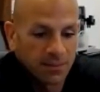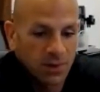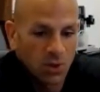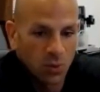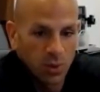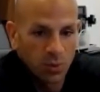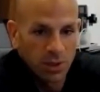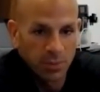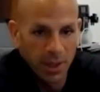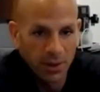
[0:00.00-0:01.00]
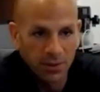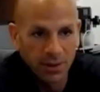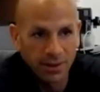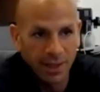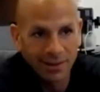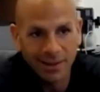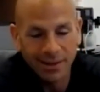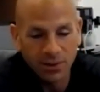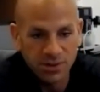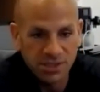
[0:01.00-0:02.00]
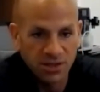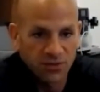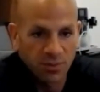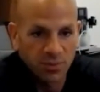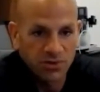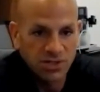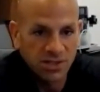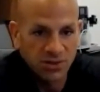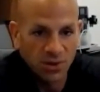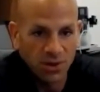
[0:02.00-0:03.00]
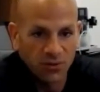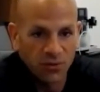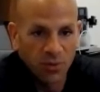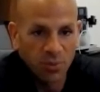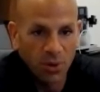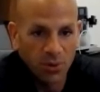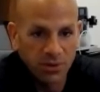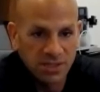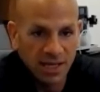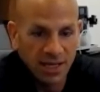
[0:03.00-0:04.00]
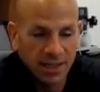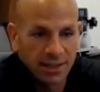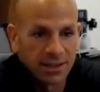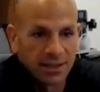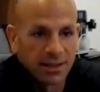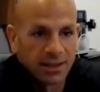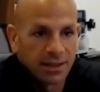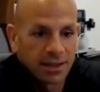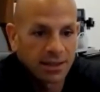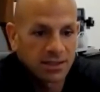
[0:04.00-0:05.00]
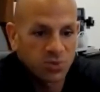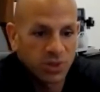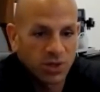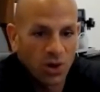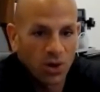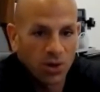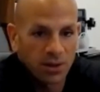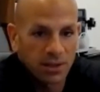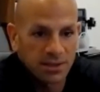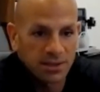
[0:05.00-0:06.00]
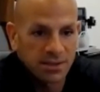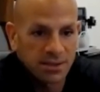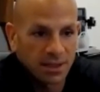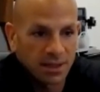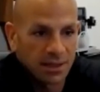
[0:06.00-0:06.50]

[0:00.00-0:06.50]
we went about, not that it was different, but just in talking football with Zach, his recall, his